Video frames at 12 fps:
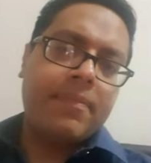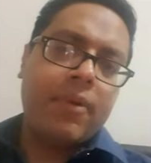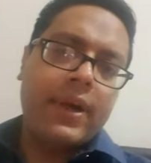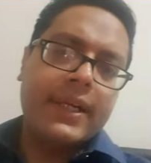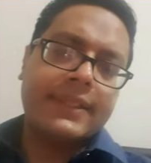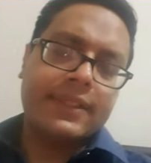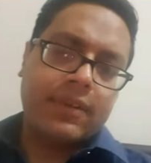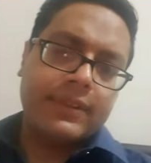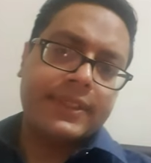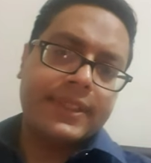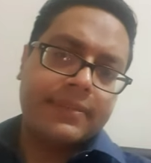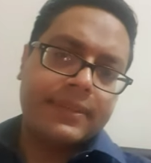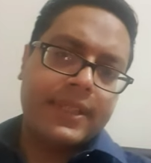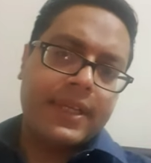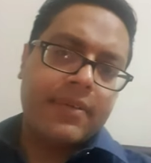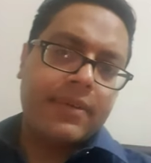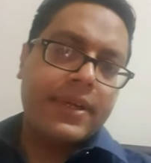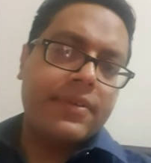points, concepts that
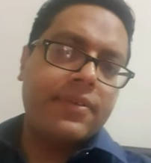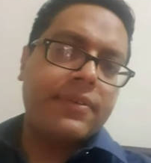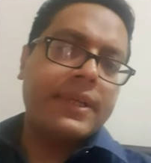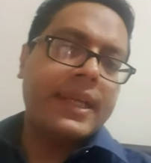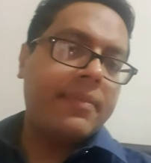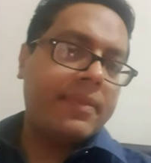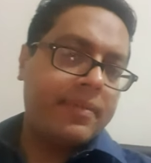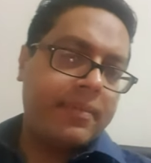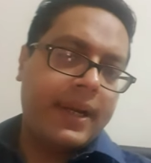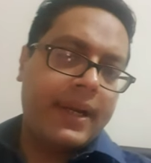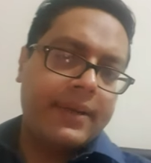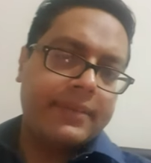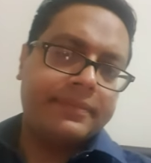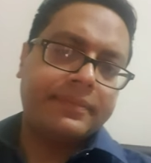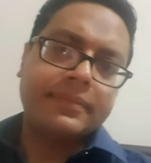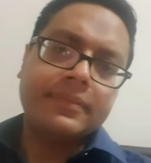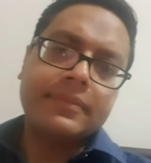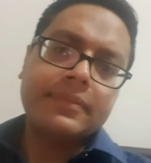you need to keep in mind
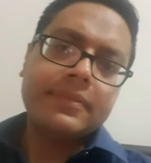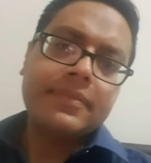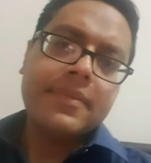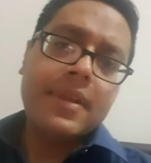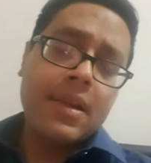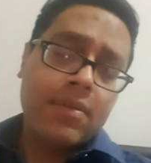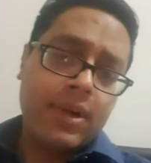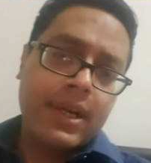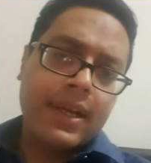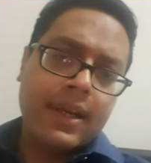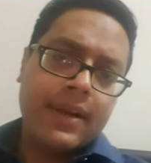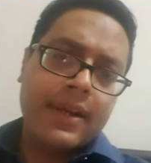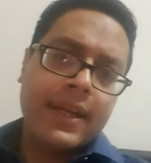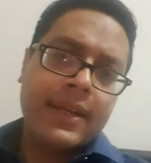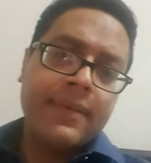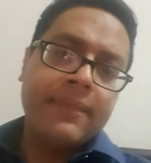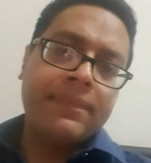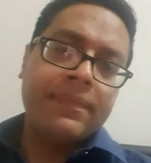while learning
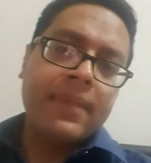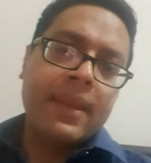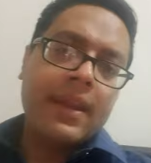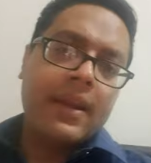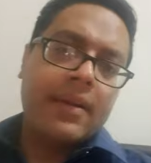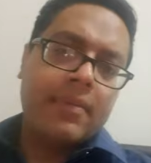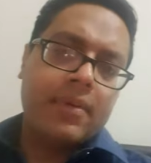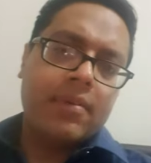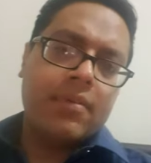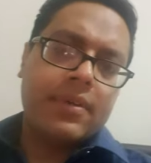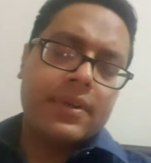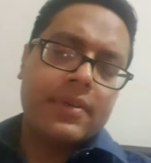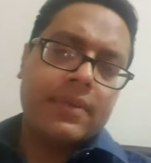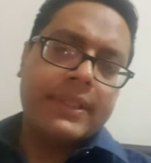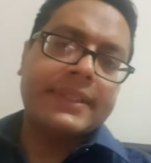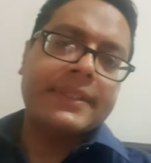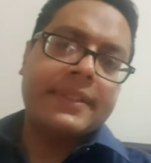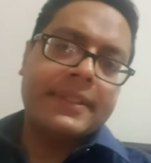about
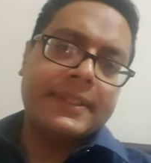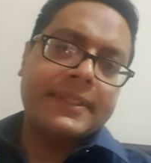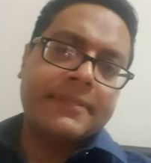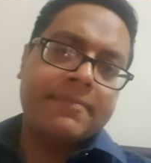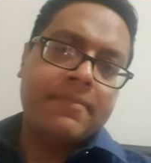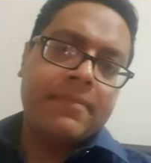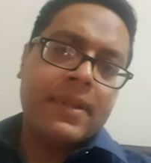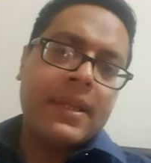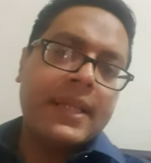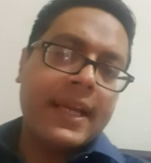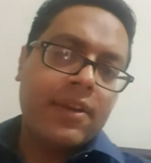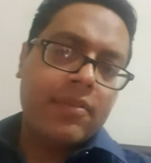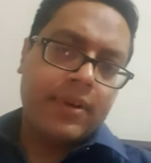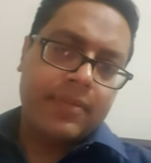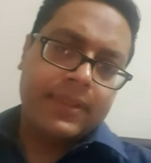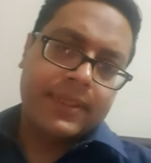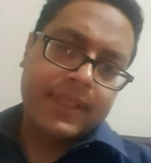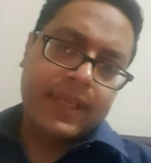Wilson disease. Thank you very
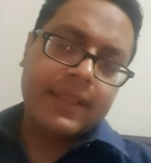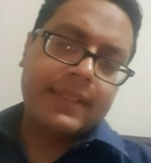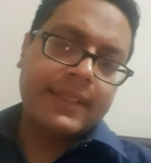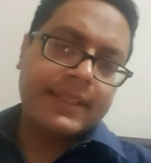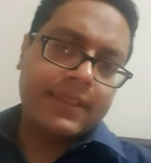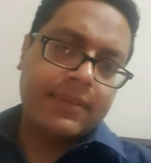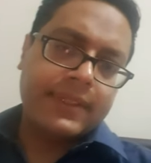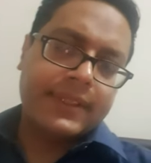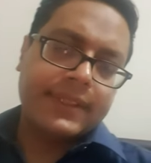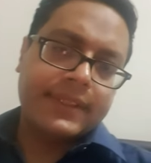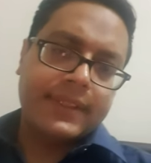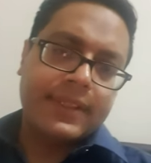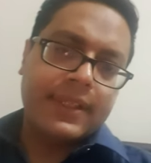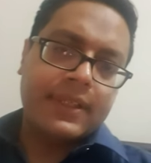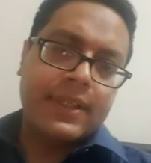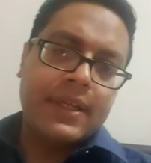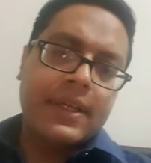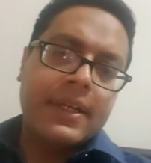much. The other things I'll discuss in the
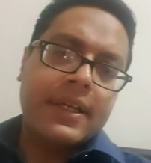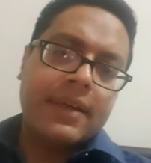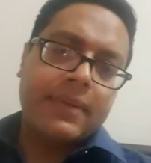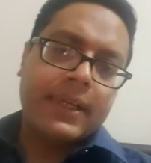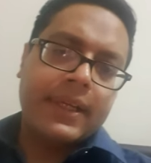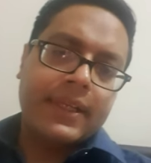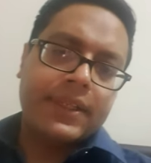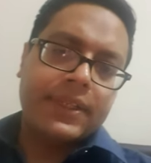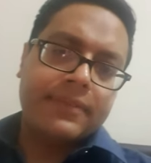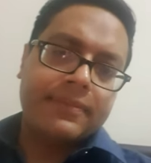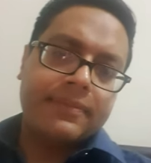coming lecture.